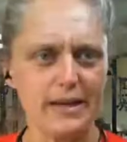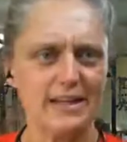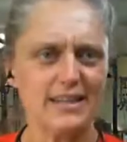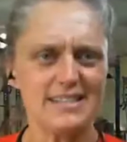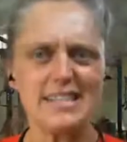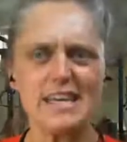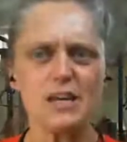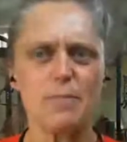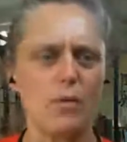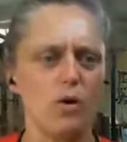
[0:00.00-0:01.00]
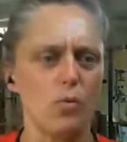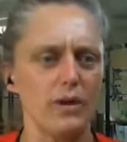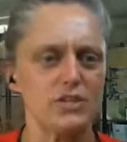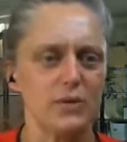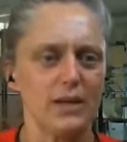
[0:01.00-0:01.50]
minute. Let's think about what
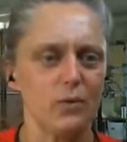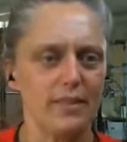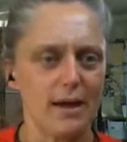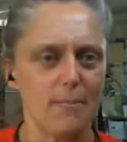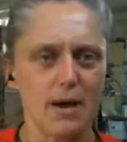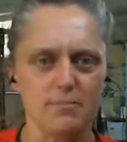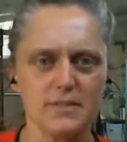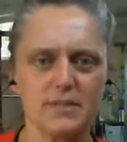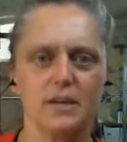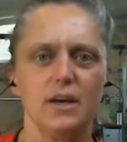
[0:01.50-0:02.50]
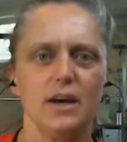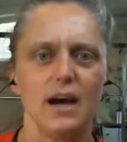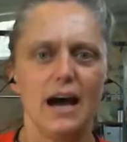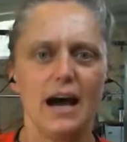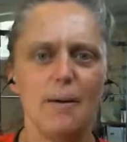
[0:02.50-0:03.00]
we're doing with our mums.
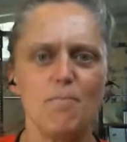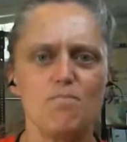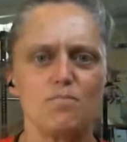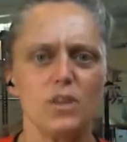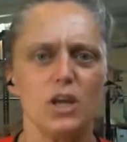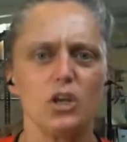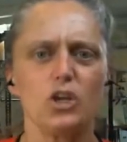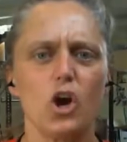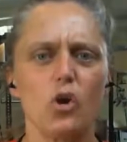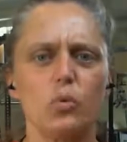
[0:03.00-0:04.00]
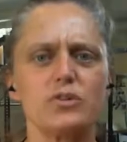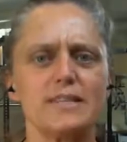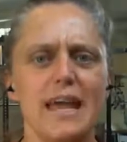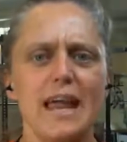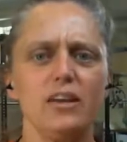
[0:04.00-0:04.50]
Will
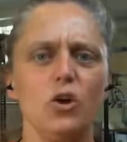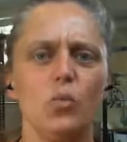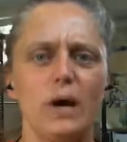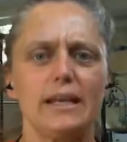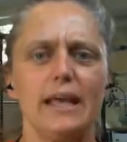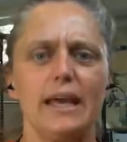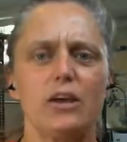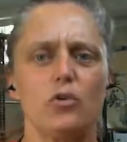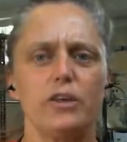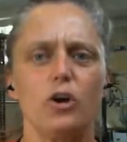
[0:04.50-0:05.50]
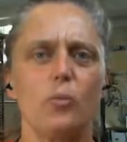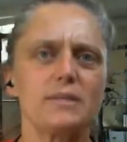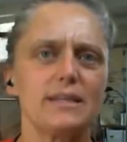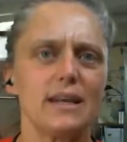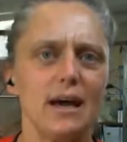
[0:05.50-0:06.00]
standing on one leg or the
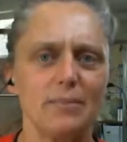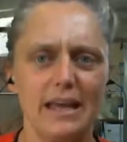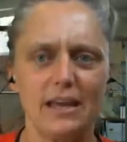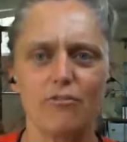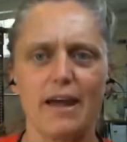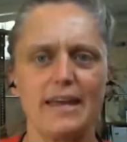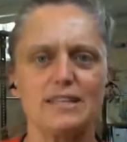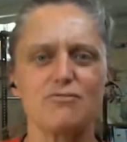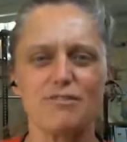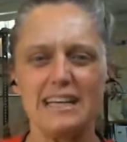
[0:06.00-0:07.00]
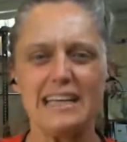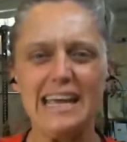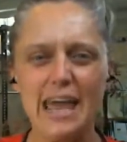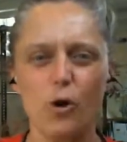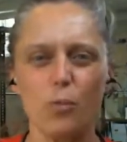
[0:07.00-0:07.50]
opposite arm leg raise
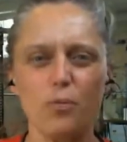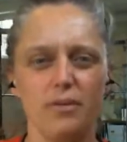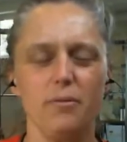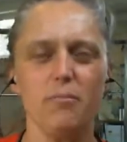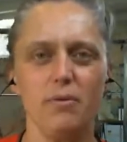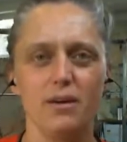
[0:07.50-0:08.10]
really help them